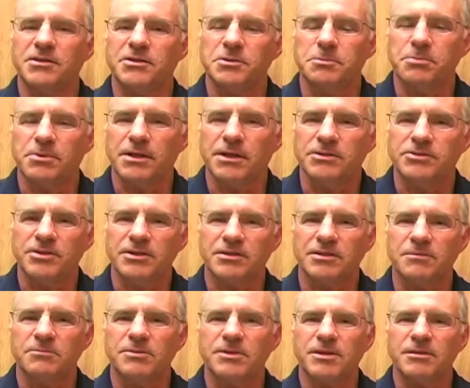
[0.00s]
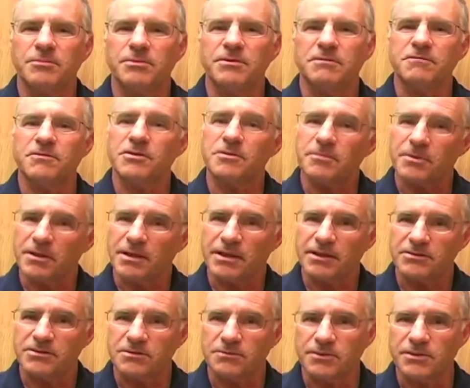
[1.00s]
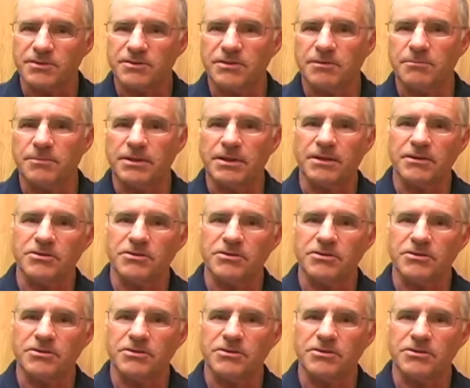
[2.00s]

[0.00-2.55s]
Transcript: your project and be able to verbalize it with somebody